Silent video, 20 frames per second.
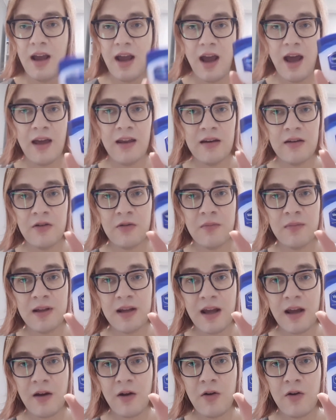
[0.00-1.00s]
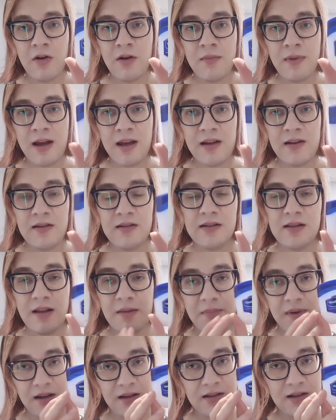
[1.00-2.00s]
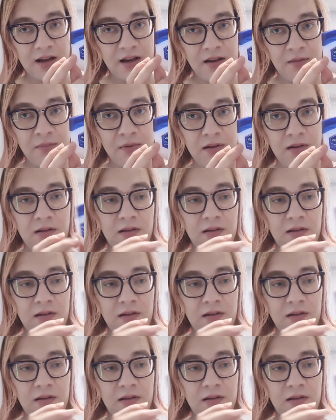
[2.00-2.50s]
And normally at home I use the big tub